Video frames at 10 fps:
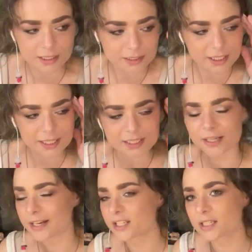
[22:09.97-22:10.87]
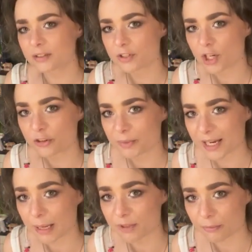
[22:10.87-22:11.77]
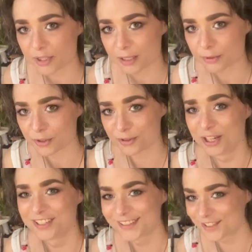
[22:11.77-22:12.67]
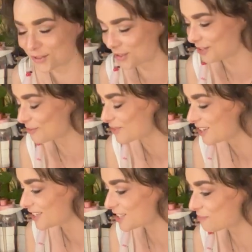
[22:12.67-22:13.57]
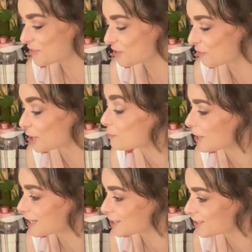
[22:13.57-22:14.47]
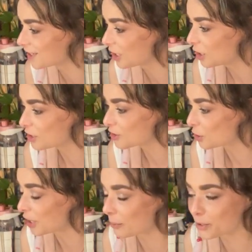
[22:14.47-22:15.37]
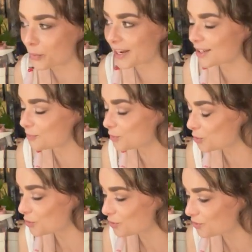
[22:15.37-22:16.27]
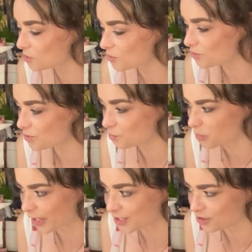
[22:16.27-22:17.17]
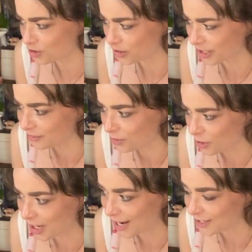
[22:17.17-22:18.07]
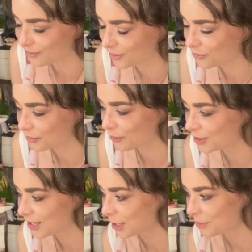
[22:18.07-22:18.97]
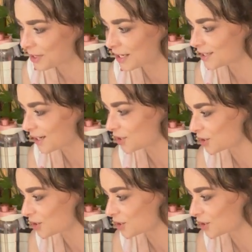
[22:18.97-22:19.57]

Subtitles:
listen. I didn't even know if my laptop was able to stream in the first place. So that was why I pressed stream, go live for the first time, and then